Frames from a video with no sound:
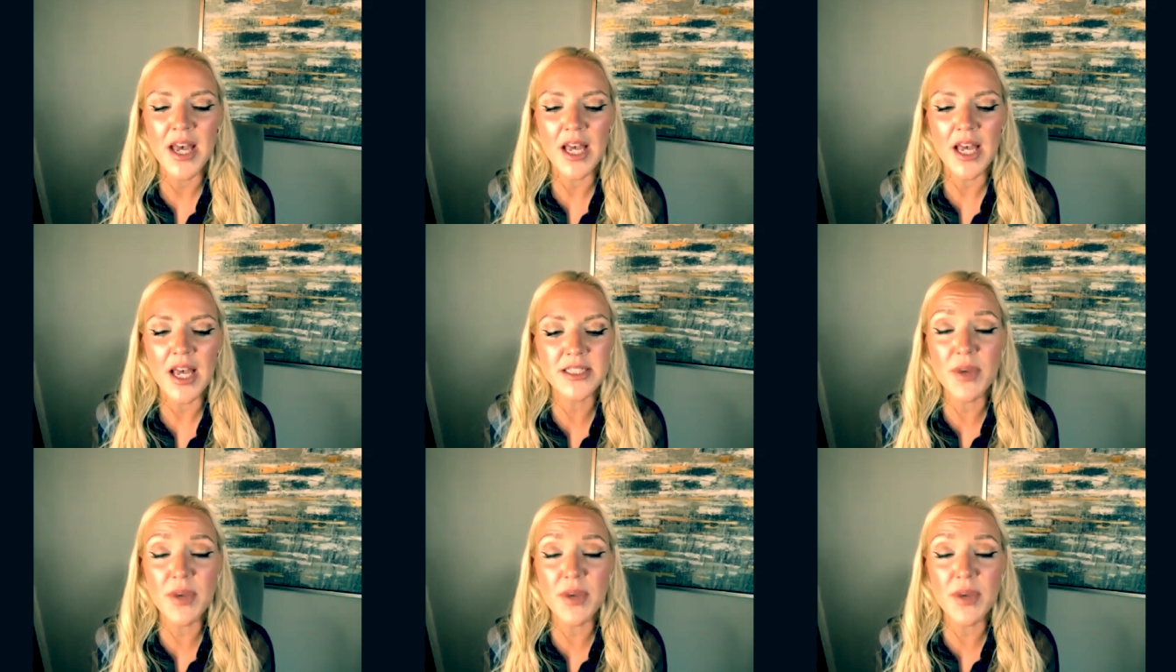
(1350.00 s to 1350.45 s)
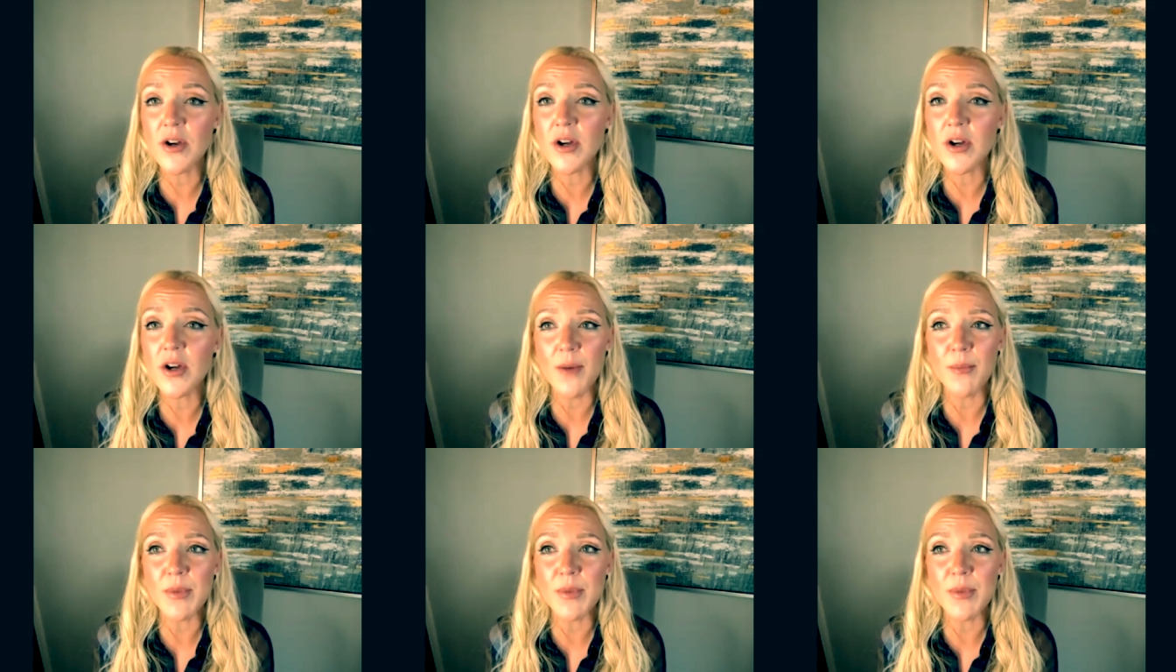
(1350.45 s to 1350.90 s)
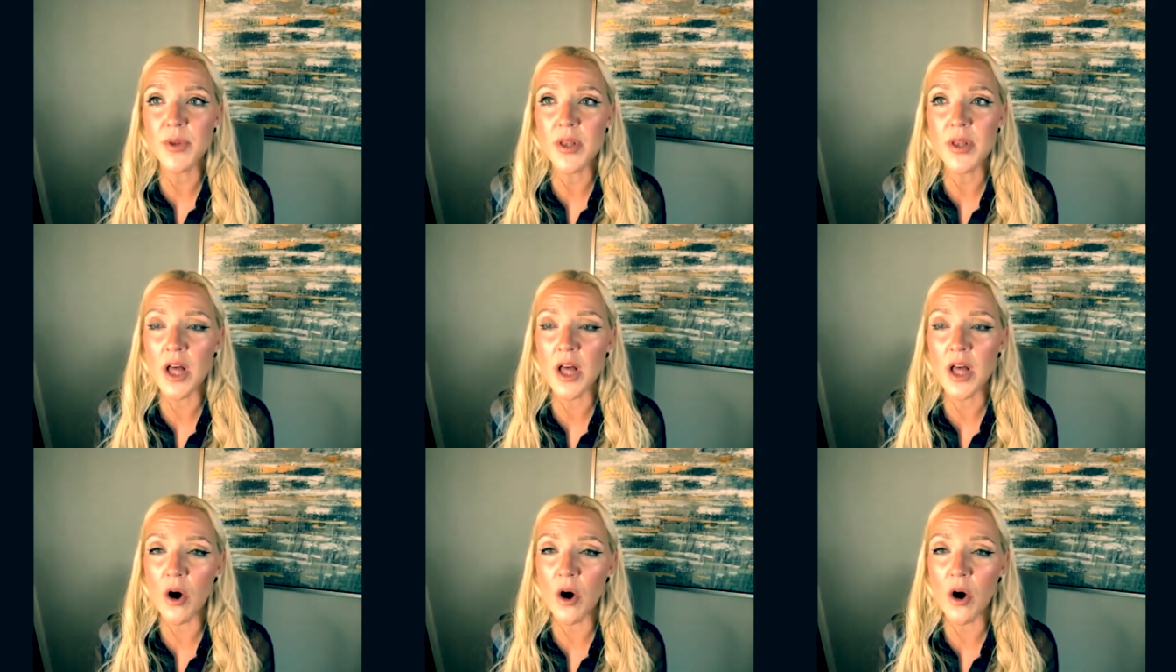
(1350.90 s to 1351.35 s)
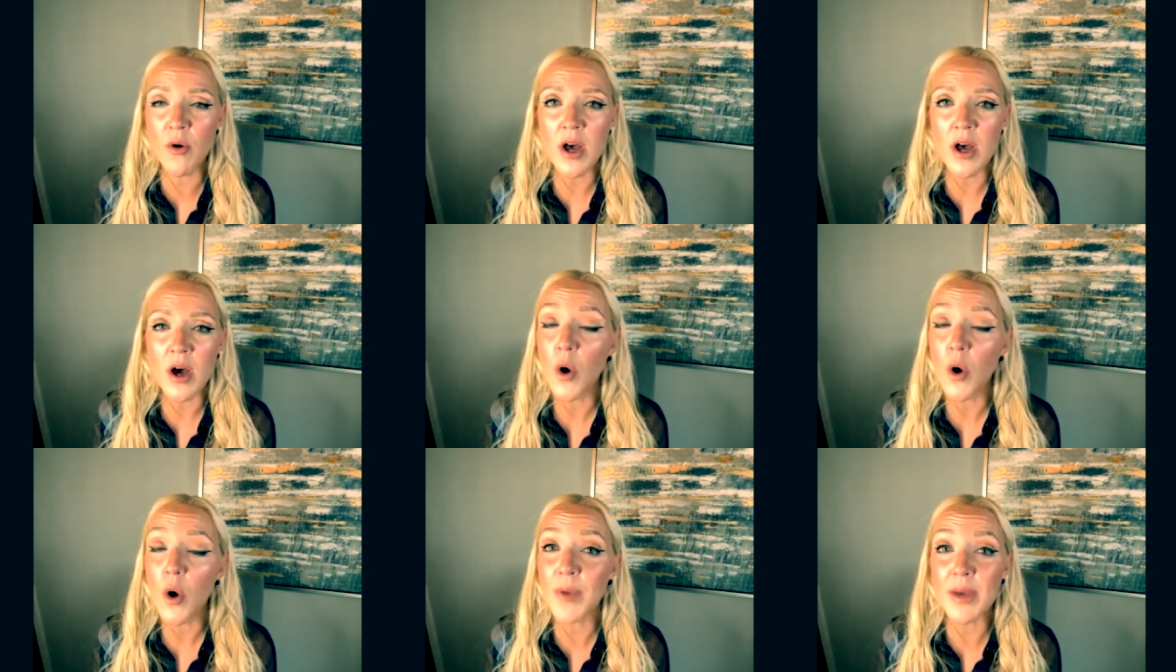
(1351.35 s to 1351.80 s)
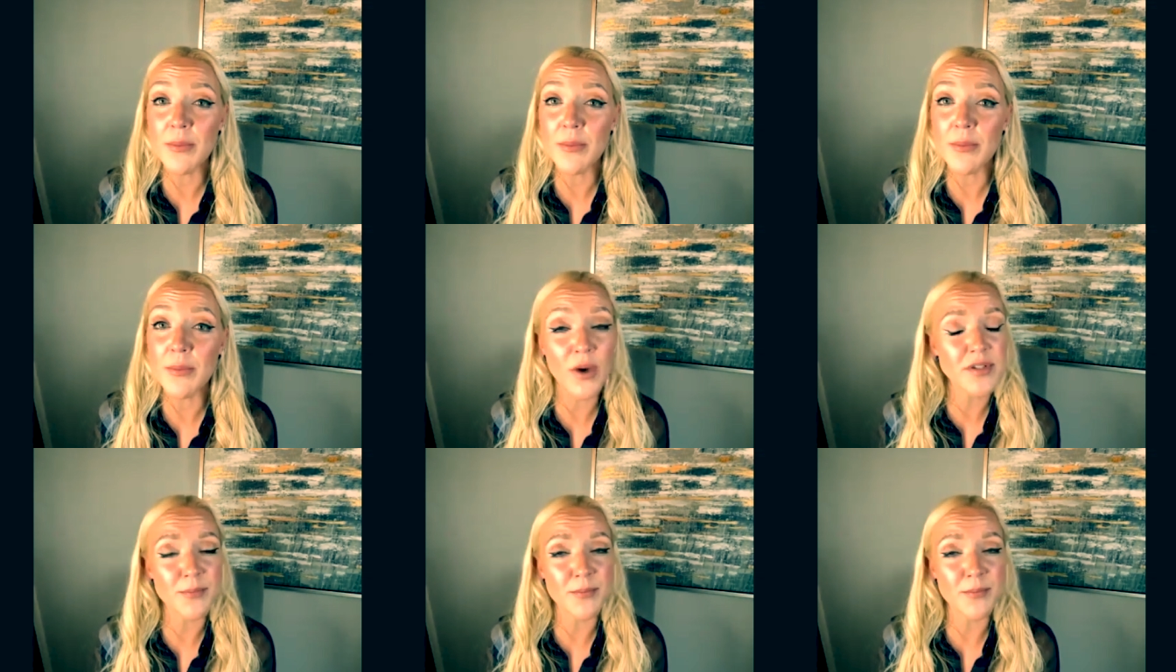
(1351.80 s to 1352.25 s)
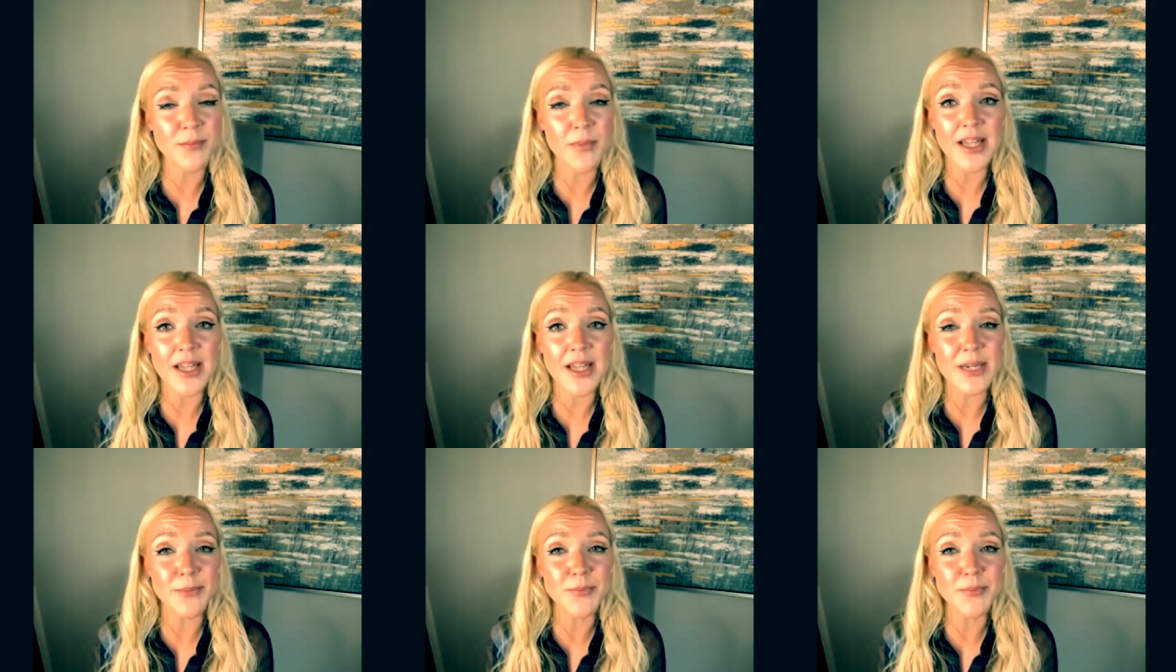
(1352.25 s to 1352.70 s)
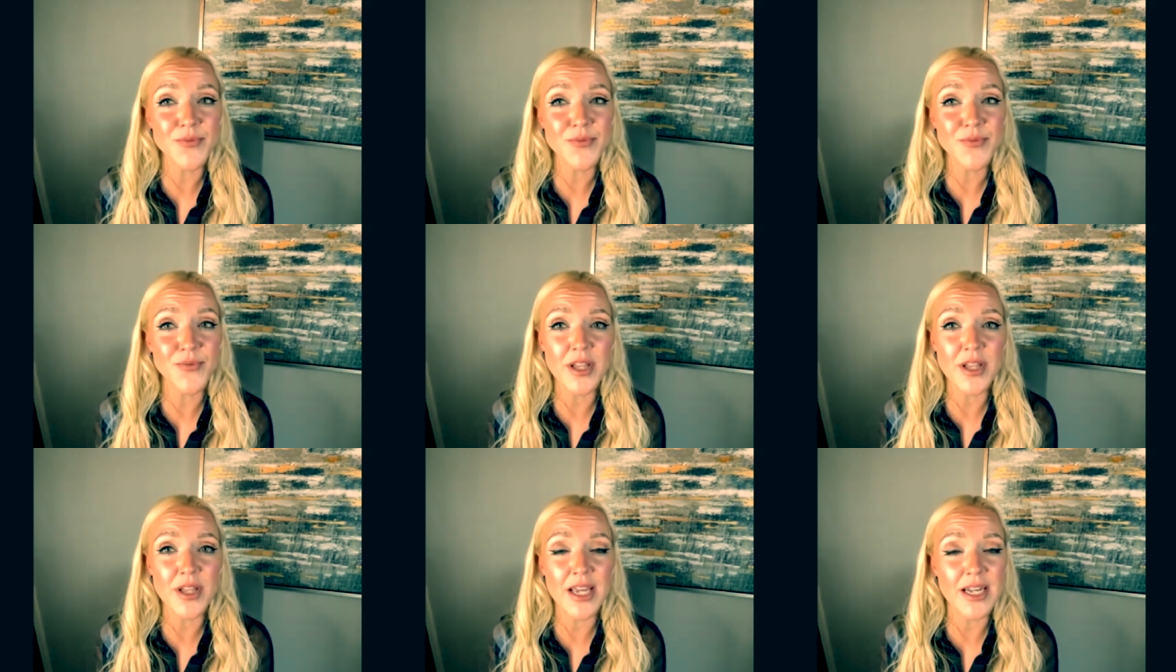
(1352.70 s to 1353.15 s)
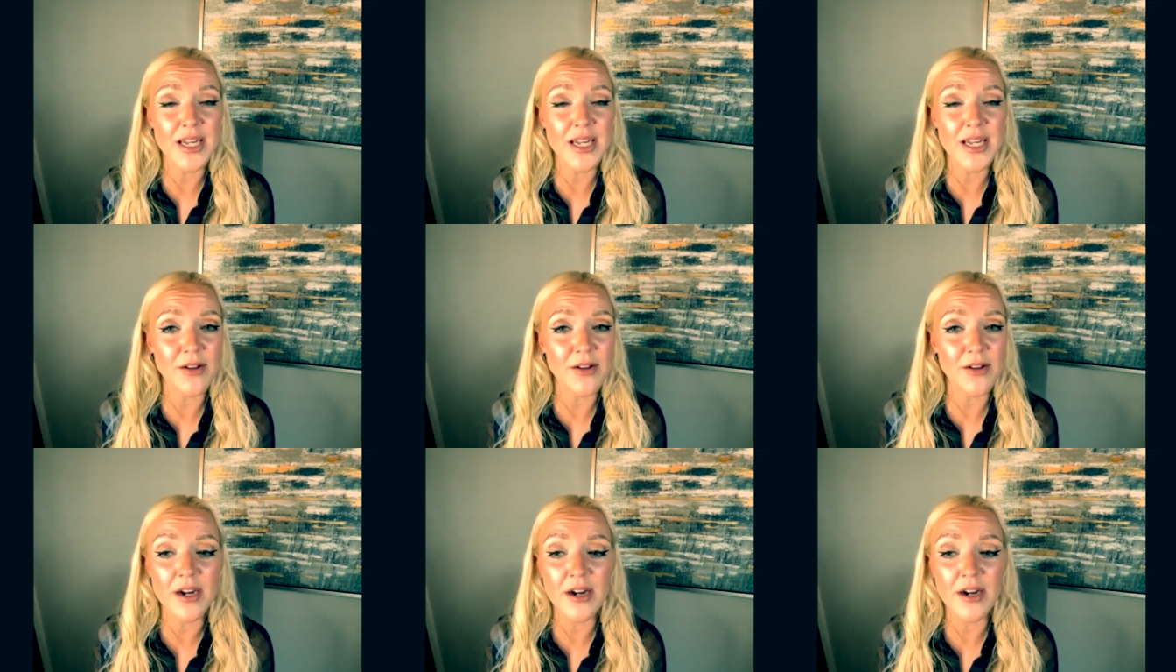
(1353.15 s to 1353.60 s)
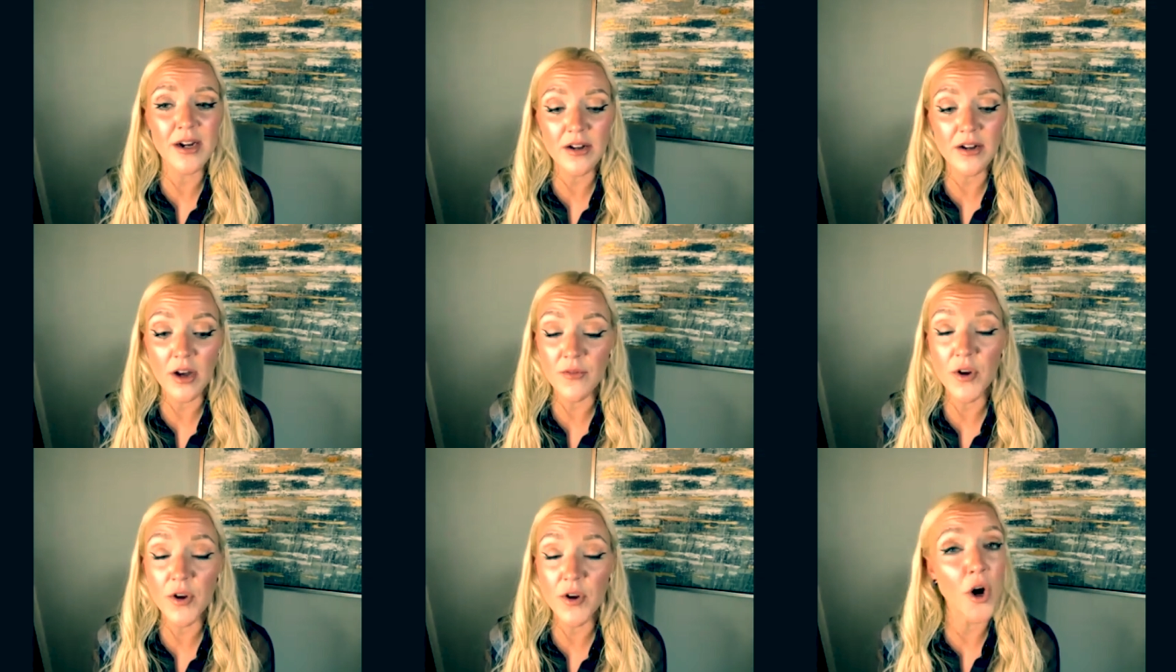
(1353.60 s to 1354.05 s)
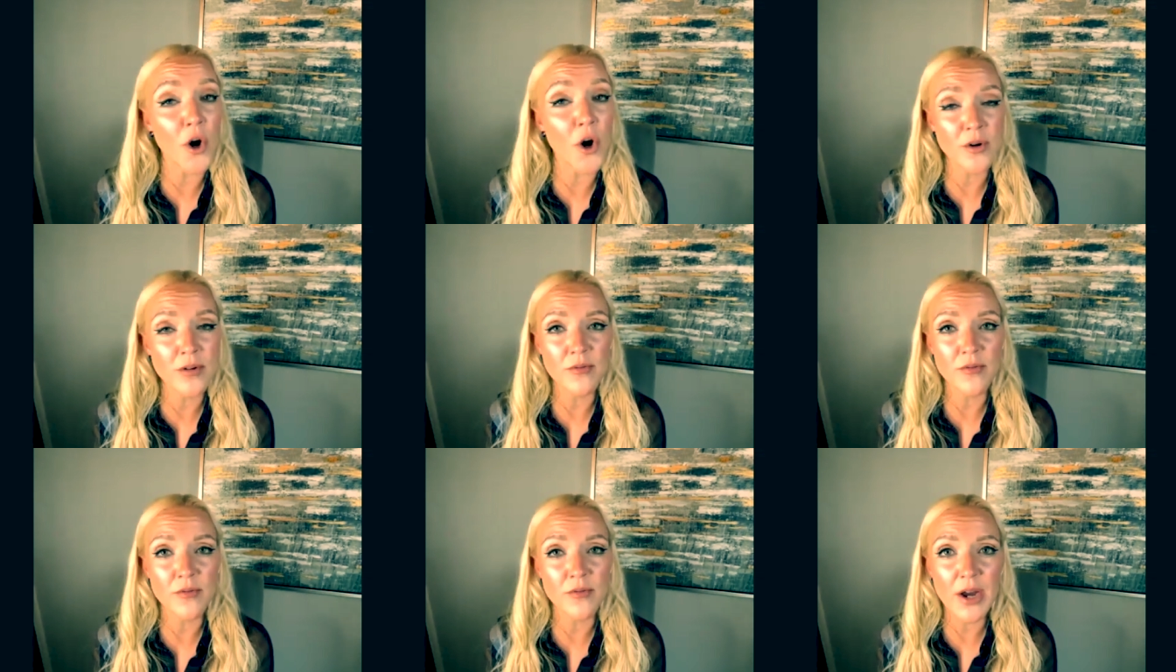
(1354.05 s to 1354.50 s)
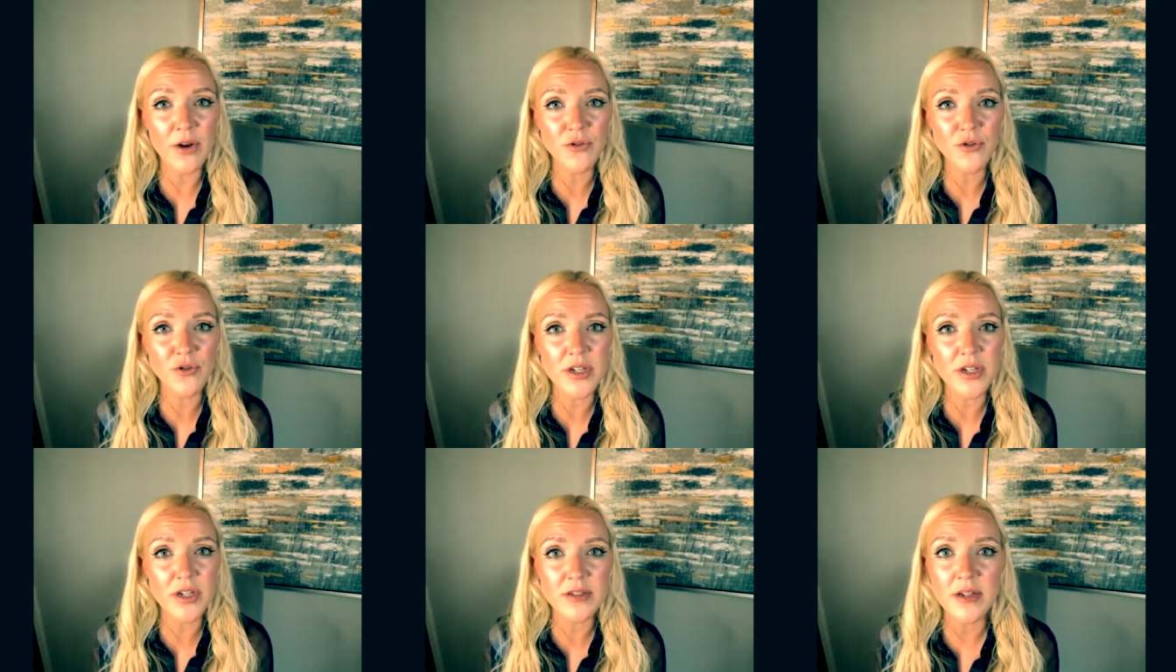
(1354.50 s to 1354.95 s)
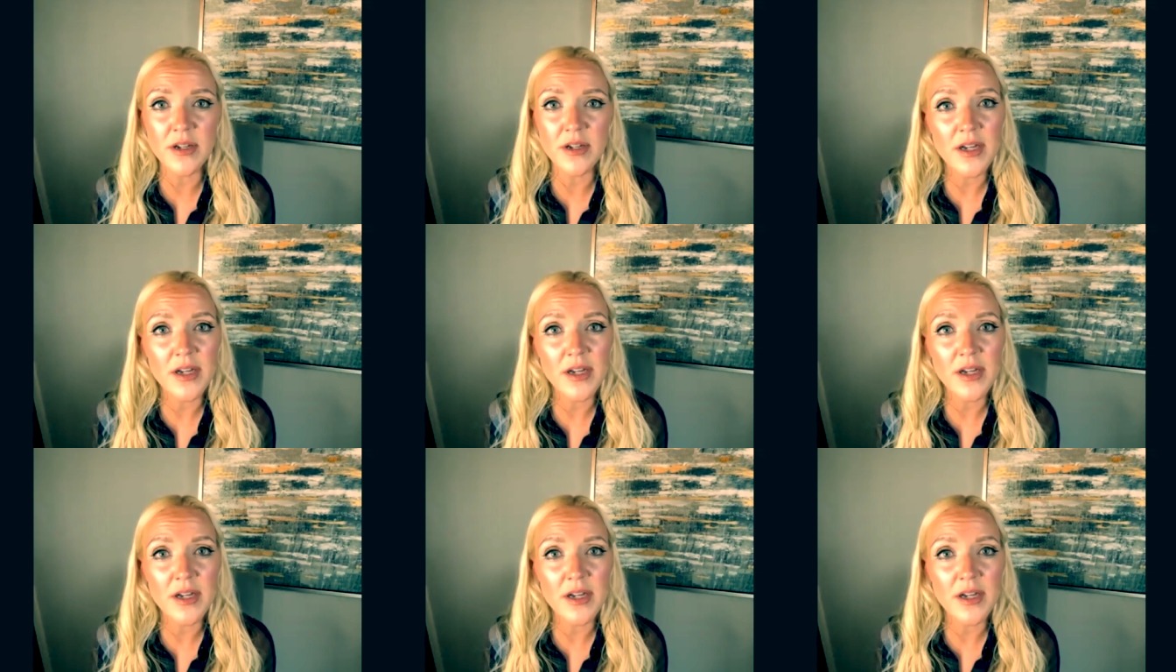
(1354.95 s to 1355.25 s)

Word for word: And submit your comments below, or maybe you have some tips for the ladies out there of your own for boundaries.